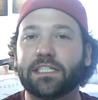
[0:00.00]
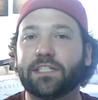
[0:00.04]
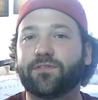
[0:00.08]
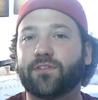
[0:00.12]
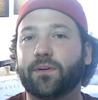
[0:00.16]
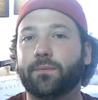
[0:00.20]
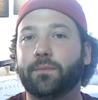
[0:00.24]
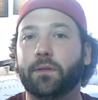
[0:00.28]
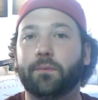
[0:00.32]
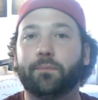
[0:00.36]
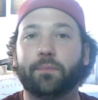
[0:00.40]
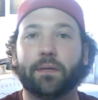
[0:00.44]

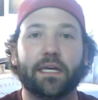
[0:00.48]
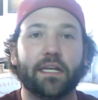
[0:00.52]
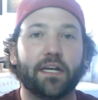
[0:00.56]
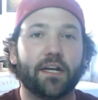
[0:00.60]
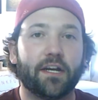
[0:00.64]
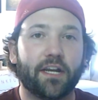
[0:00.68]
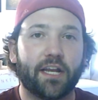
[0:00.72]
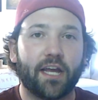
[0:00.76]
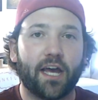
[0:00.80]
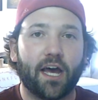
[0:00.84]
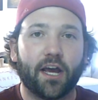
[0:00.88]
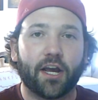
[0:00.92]
from Lupita
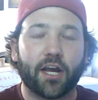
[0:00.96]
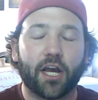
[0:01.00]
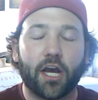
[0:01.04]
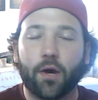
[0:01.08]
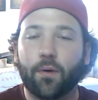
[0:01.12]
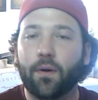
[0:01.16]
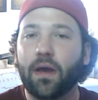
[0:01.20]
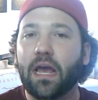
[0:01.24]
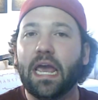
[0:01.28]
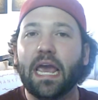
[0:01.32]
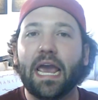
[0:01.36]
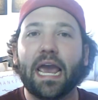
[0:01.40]

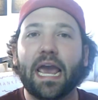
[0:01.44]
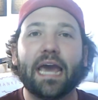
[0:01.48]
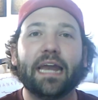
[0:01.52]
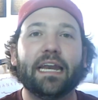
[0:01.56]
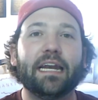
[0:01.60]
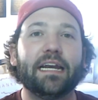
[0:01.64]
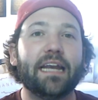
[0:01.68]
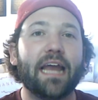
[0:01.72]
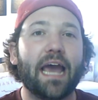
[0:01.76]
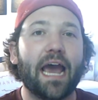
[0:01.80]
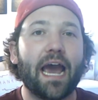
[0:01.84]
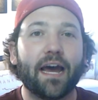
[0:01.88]
Nyong'o and
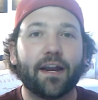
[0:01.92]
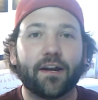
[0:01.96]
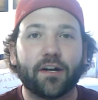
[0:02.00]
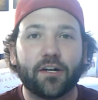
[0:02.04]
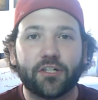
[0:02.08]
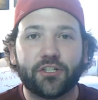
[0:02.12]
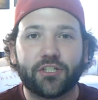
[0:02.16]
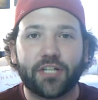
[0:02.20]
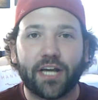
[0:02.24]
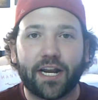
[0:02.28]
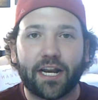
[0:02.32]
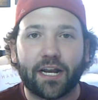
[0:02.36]
an
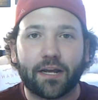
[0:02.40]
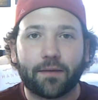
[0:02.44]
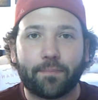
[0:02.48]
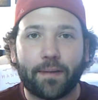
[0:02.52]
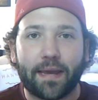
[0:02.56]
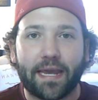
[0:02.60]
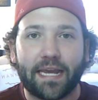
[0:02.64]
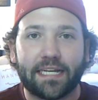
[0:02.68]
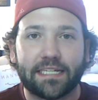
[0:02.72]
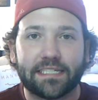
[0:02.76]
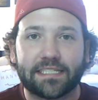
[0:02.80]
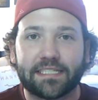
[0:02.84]
energetic
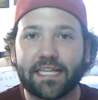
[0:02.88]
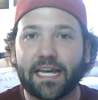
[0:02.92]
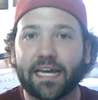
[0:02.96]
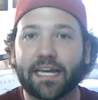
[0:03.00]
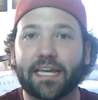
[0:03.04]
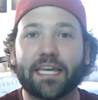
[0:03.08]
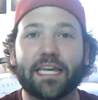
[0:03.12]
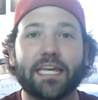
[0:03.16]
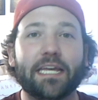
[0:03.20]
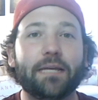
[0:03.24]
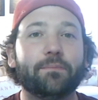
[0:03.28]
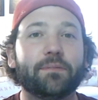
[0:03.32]
pace
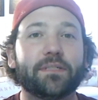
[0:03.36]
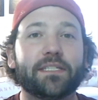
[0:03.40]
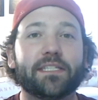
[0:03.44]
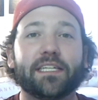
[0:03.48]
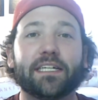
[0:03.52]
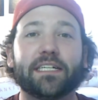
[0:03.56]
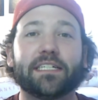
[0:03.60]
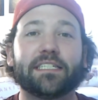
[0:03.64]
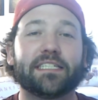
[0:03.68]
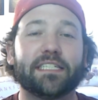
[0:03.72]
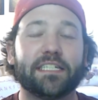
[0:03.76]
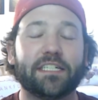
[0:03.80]
that keeps
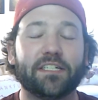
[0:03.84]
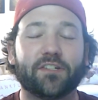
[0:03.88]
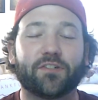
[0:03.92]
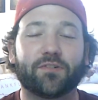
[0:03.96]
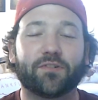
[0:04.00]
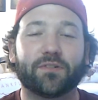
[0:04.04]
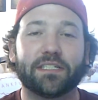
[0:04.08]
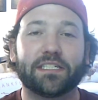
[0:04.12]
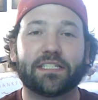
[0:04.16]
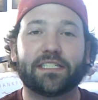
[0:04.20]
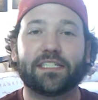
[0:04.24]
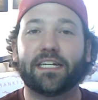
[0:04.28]
things
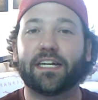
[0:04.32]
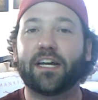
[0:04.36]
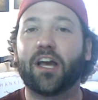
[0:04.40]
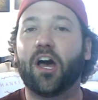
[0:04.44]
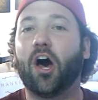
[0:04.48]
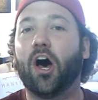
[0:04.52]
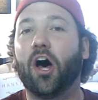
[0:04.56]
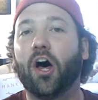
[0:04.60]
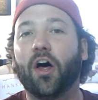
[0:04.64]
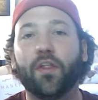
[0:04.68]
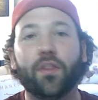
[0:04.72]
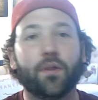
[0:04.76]
interesting
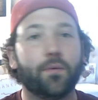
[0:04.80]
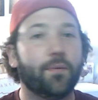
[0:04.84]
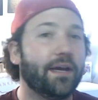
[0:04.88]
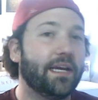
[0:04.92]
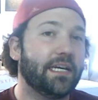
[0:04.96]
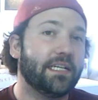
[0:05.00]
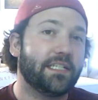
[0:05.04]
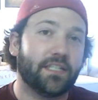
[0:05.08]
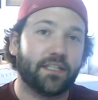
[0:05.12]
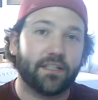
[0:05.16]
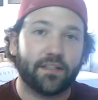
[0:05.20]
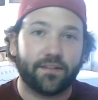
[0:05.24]
all the way
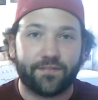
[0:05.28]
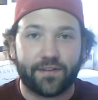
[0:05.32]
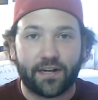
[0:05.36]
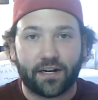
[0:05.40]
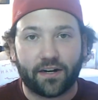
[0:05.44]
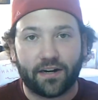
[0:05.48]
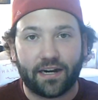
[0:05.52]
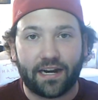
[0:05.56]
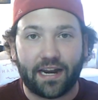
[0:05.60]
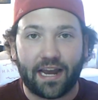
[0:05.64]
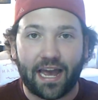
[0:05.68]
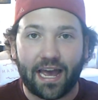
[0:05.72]
until the
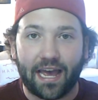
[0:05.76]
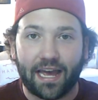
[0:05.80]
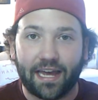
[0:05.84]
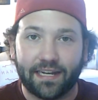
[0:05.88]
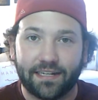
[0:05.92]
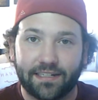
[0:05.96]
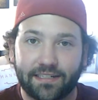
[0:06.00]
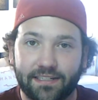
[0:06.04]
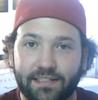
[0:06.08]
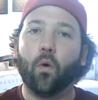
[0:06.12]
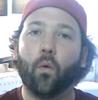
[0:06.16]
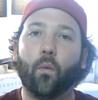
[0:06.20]
very end.